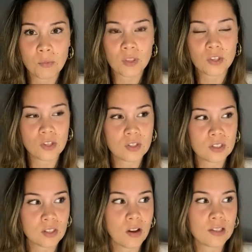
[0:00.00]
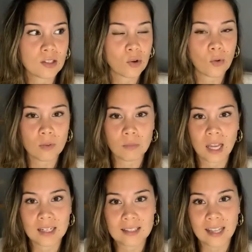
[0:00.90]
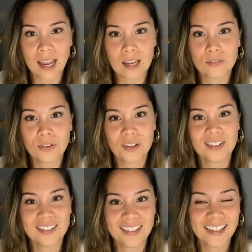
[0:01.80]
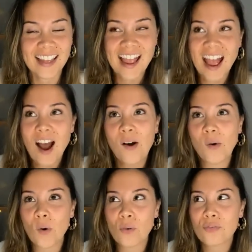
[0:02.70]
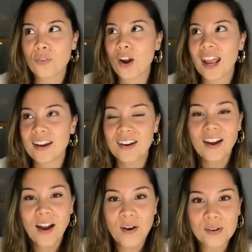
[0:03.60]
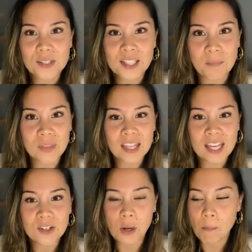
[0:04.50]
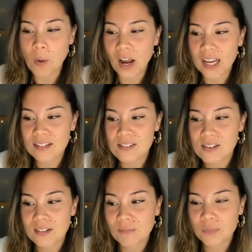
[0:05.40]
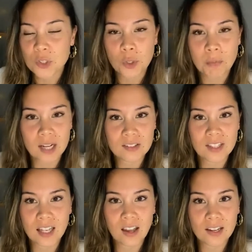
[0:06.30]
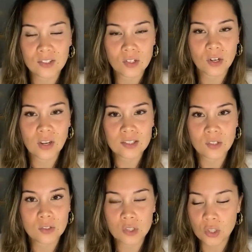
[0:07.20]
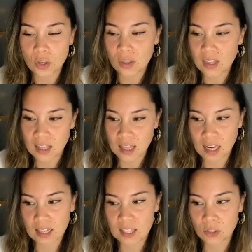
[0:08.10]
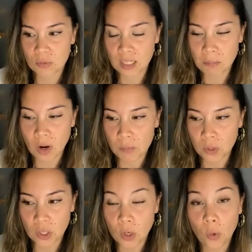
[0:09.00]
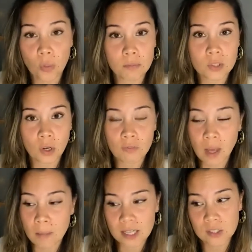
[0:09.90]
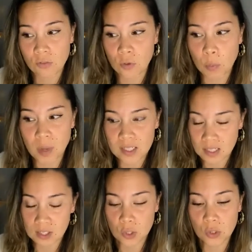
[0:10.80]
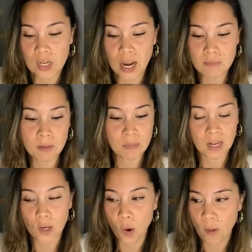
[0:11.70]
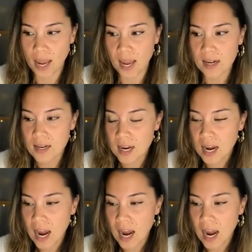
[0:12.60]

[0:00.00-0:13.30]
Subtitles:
whether you decide to call them like Dave or Fred or something. They don't mind too much. They're like, as long as you know that they're there, they don't really mind what you call them. So if that makes you feel better to name them, then go ahead.